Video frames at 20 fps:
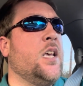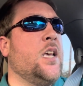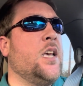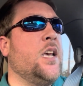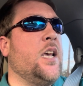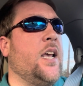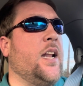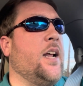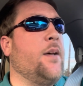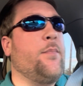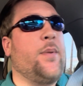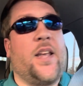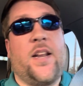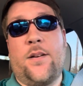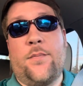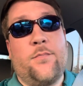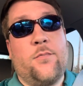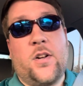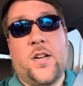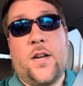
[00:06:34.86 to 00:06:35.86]
and I made
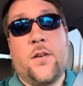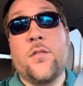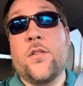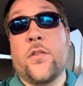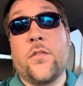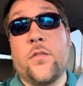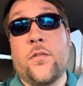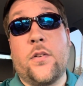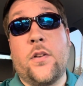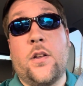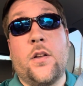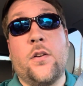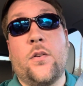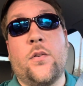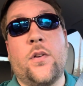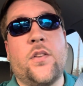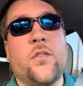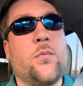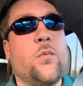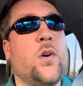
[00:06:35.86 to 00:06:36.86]
them when I was
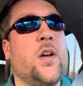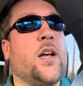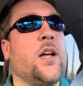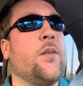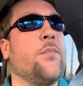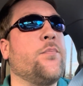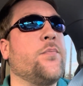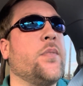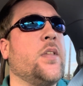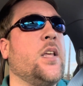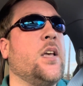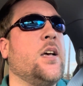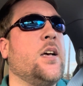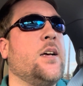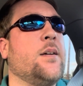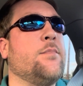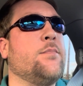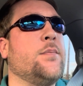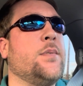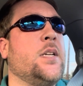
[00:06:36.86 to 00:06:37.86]
new as well.
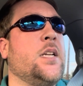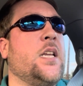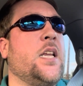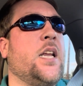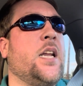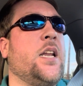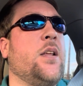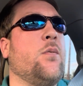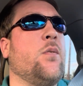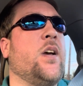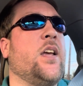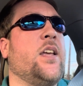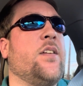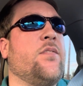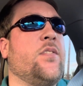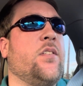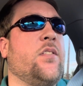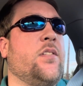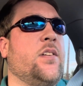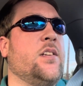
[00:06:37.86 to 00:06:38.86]
But anyway,
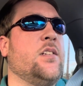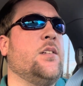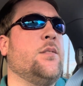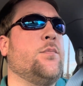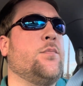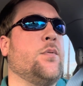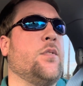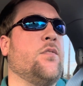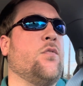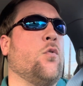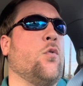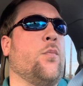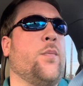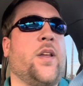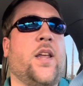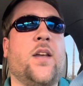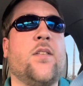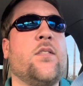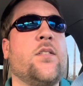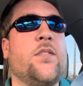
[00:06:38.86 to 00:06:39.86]
if the system's
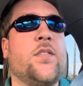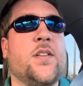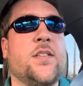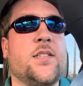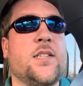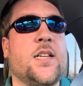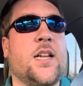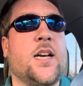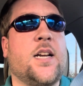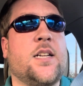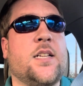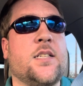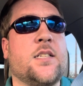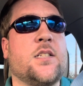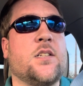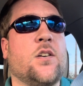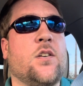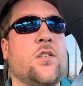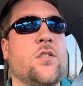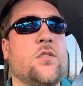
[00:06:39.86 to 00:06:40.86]
performing, even if it's not
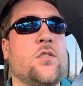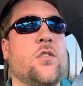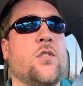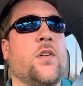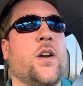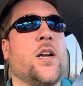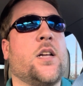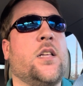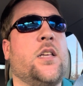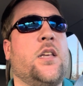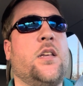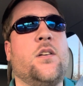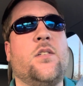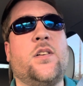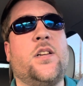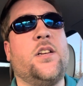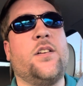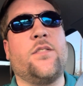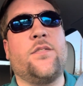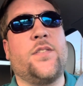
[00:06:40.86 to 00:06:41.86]
installed correctly, you
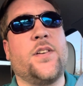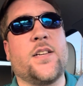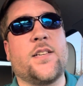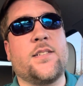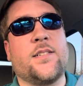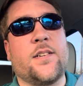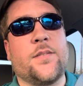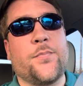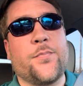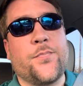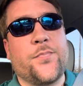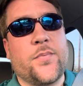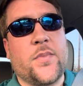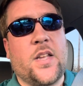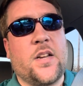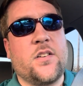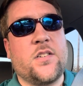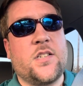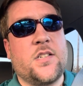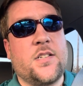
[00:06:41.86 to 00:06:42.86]
don't need to fix it.
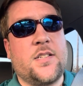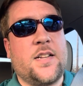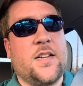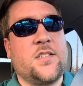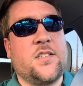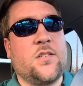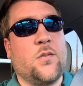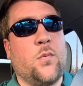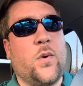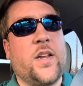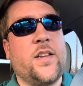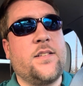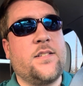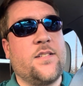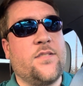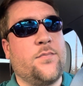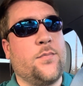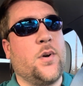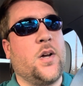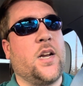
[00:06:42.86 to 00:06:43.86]
That's a waste
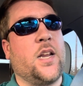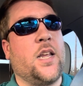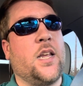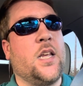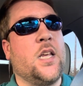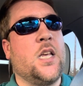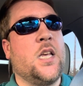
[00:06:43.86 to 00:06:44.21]
of money.